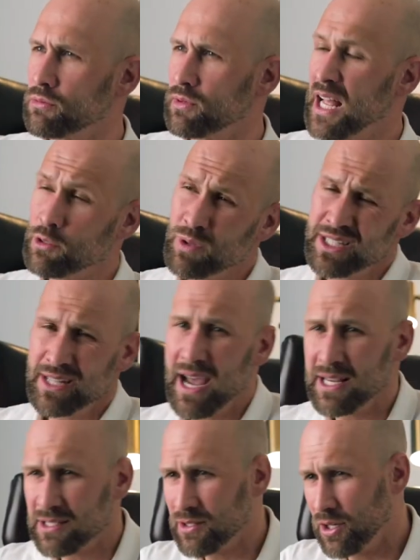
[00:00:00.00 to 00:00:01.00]
That's what's
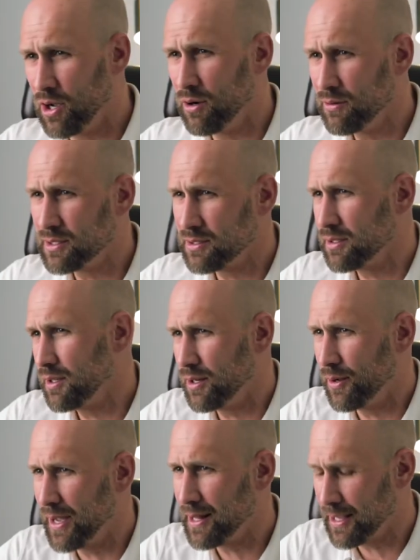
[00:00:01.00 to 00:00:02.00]
nice, you know, is, you
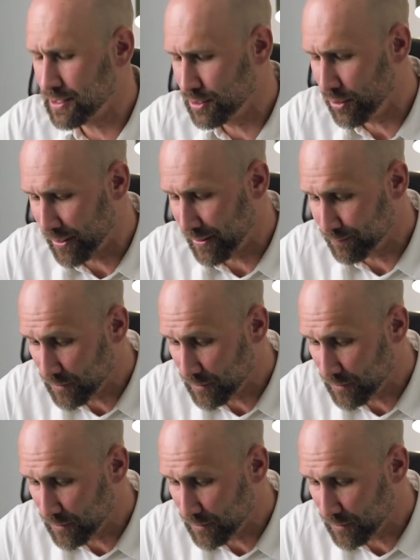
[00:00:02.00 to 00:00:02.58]
know, I like to know that.